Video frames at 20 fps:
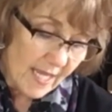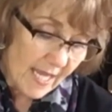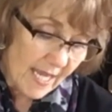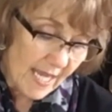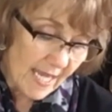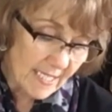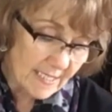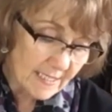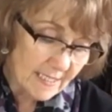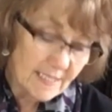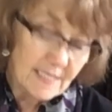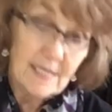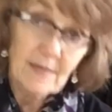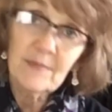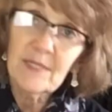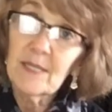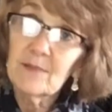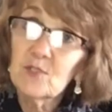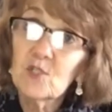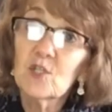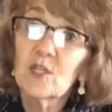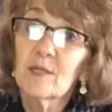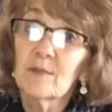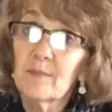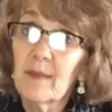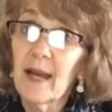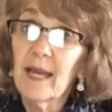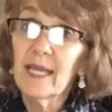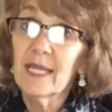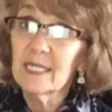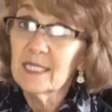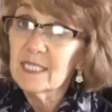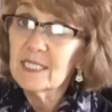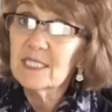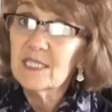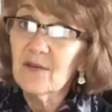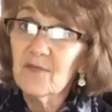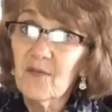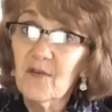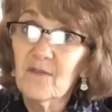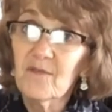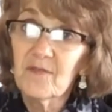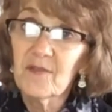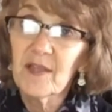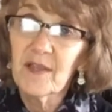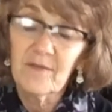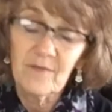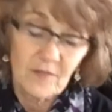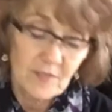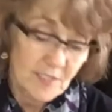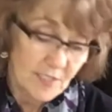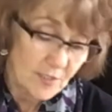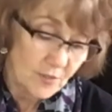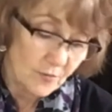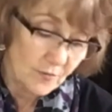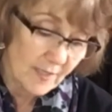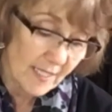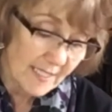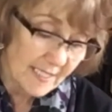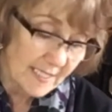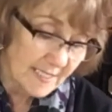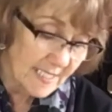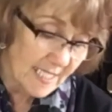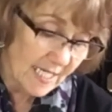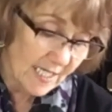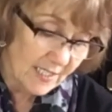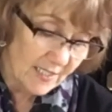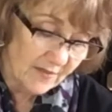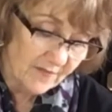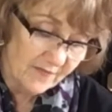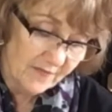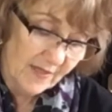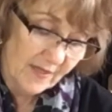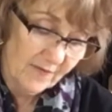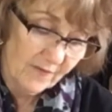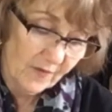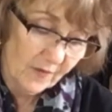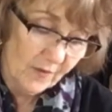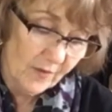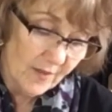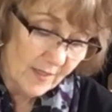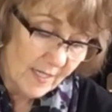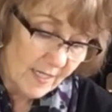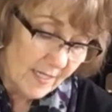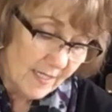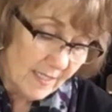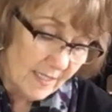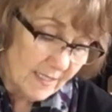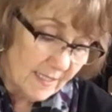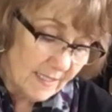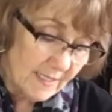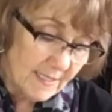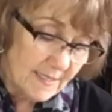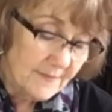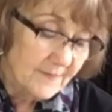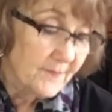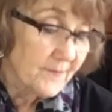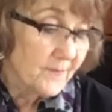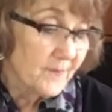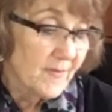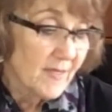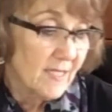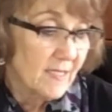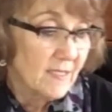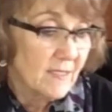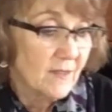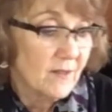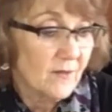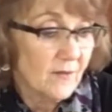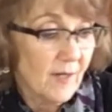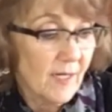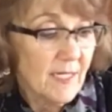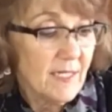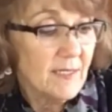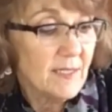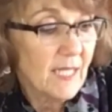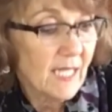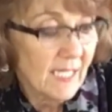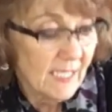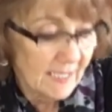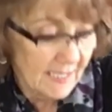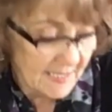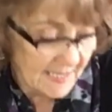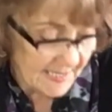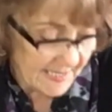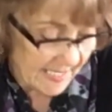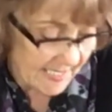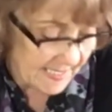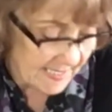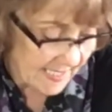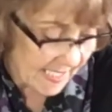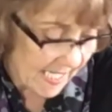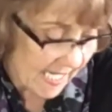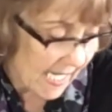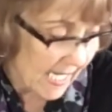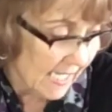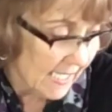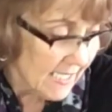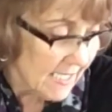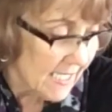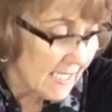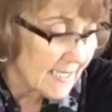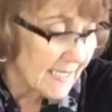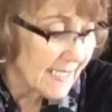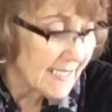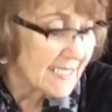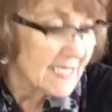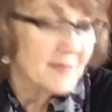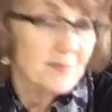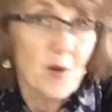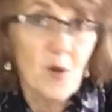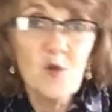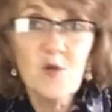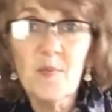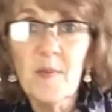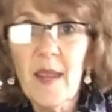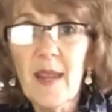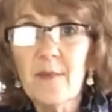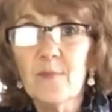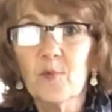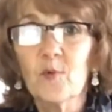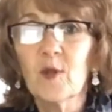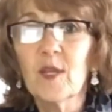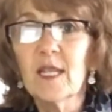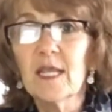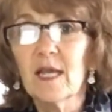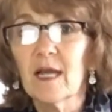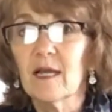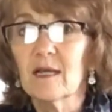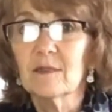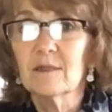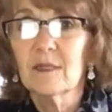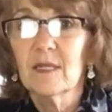and sometimes you can buy it in different flavors too, like Italian flavor. All right, that is seitan. And then smoked paprika.